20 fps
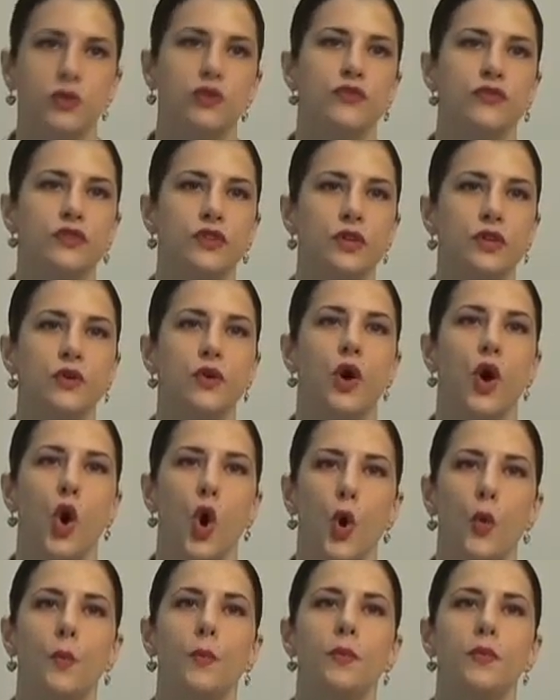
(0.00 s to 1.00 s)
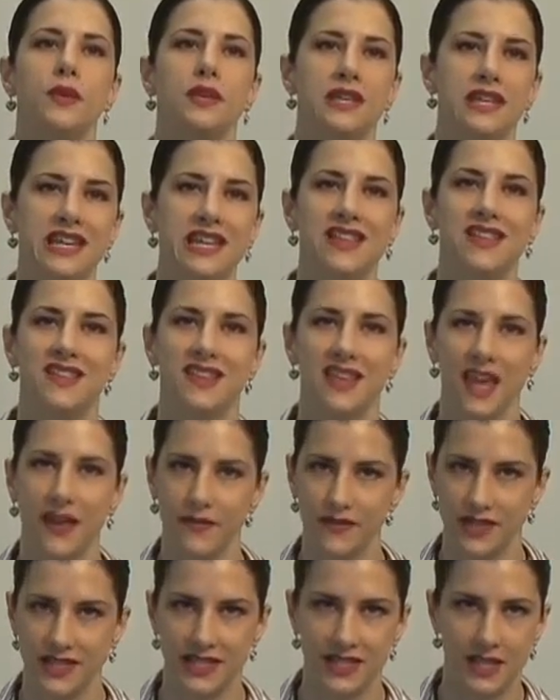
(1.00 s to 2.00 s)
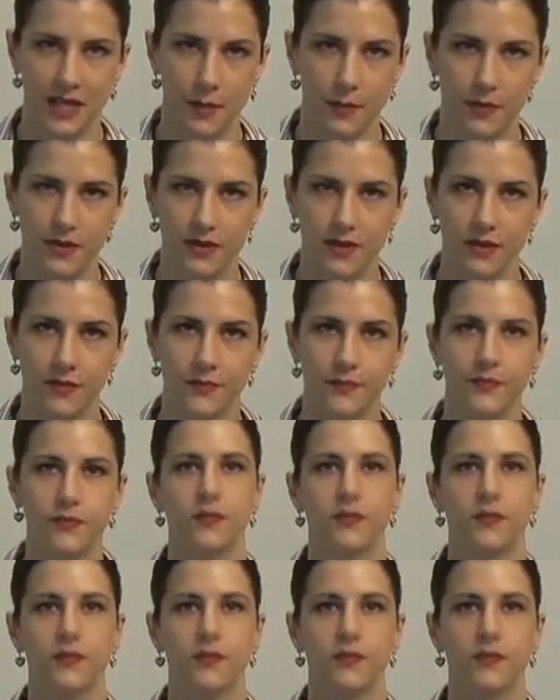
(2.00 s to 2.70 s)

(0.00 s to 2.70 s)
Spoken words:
review home knee safety tips.